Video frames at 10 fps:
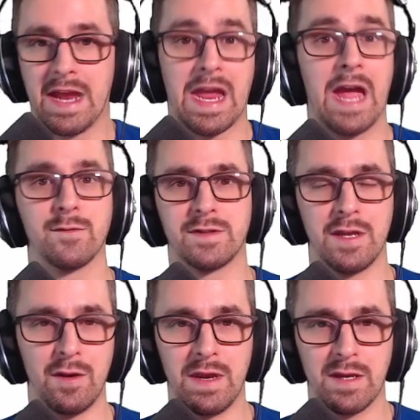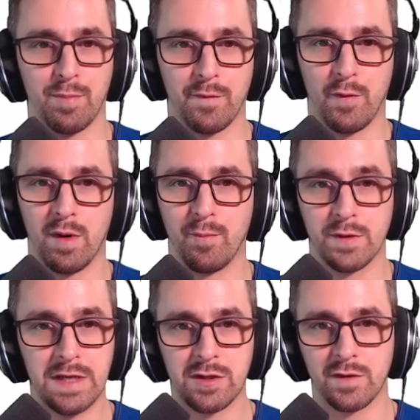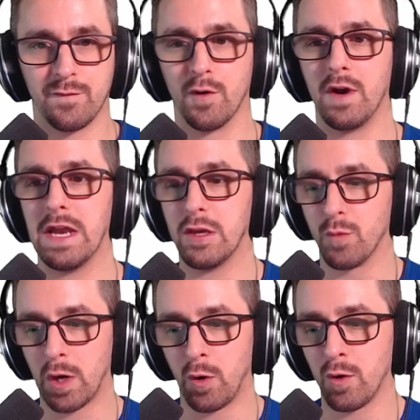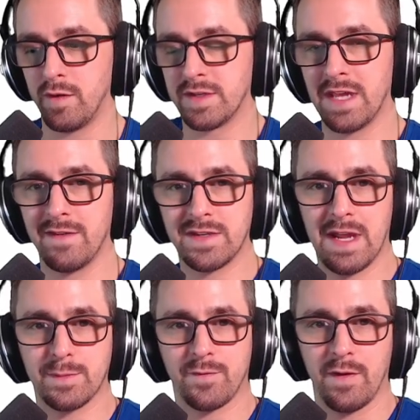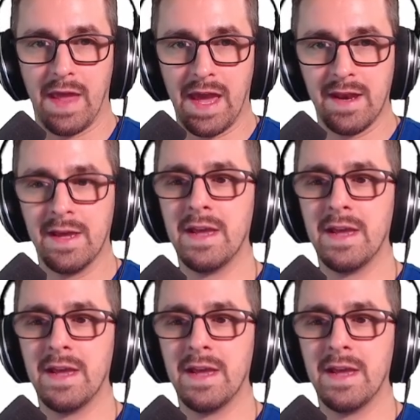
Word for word: accounts that you need to perform procedures for, and you record the set of steps for that.